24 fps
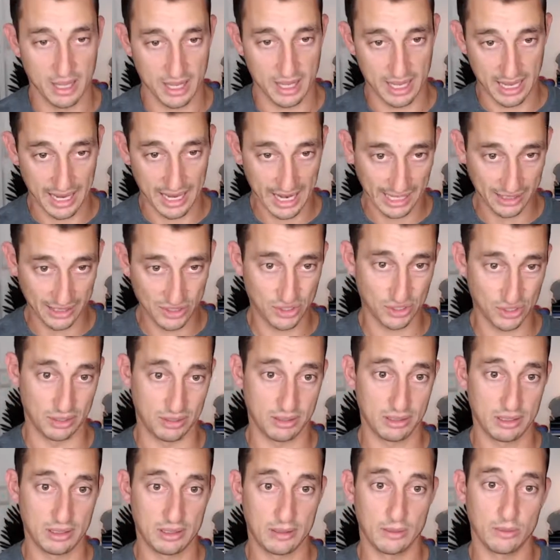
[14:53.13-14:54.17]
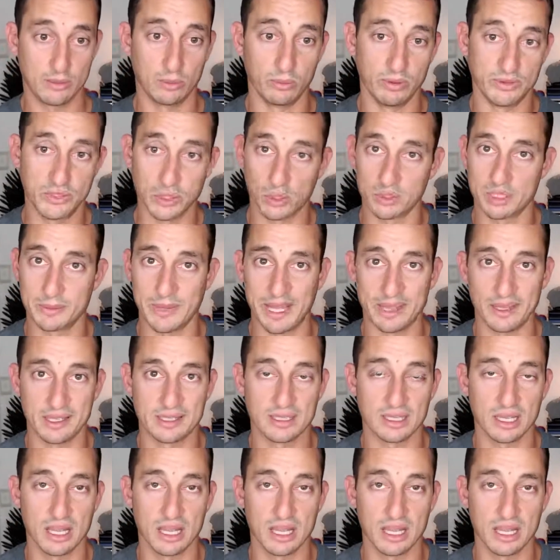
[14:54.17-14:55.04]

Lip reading: Engine, we've talked about this